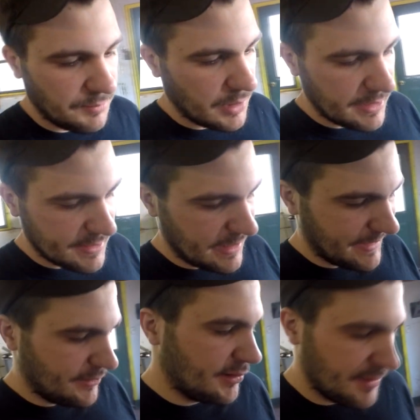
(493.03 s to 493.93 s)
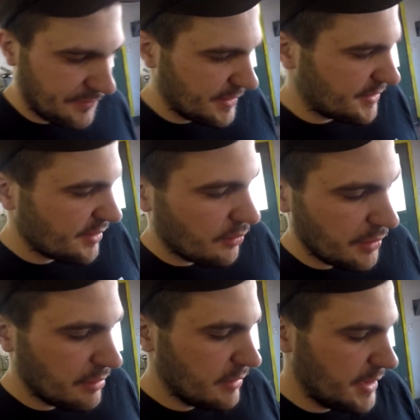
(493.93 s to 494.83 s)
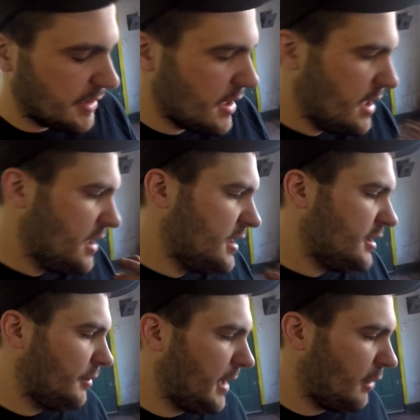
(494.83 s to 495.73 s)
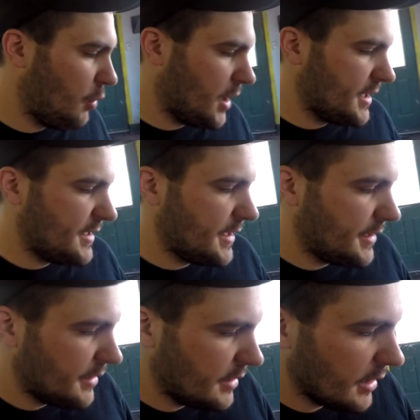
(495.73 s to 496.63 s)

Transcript: but I couldn't fix the oil leak no matter what I did.